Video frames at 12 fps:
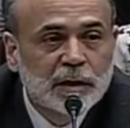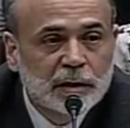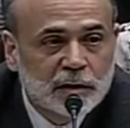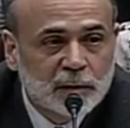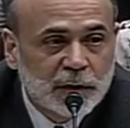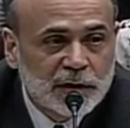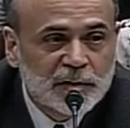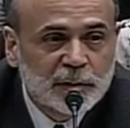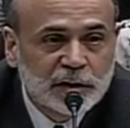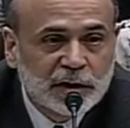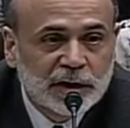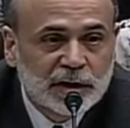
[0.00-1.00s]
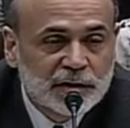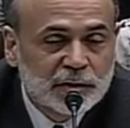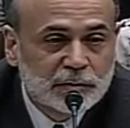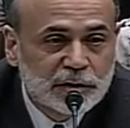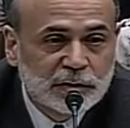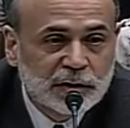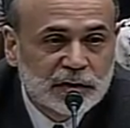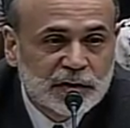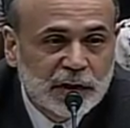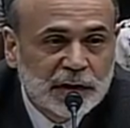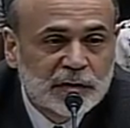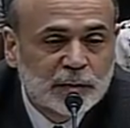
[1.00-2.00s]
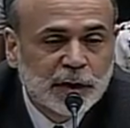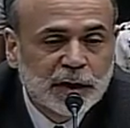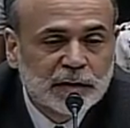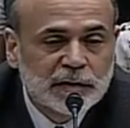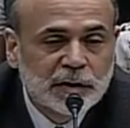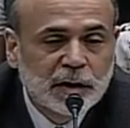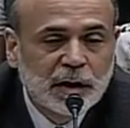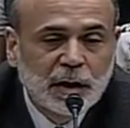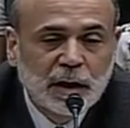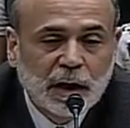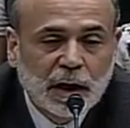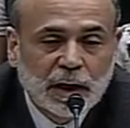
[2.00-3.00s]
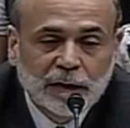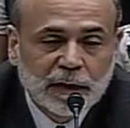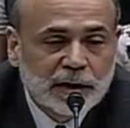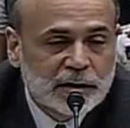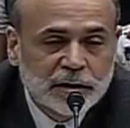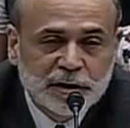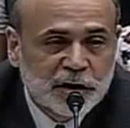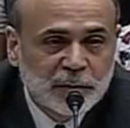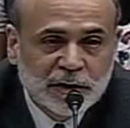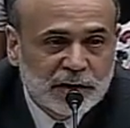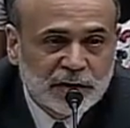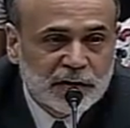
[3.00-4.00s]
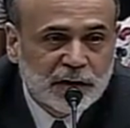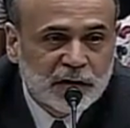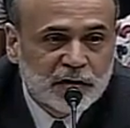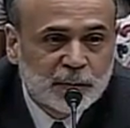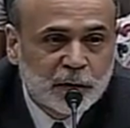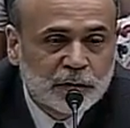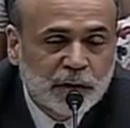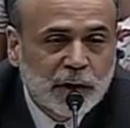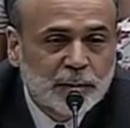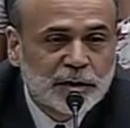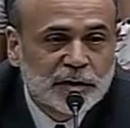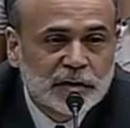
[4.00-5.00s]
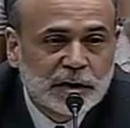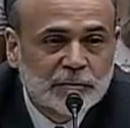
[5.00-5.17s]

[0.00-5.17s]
The other possibility is to restrict the size of banks. I think it's legitimate to discuss both options.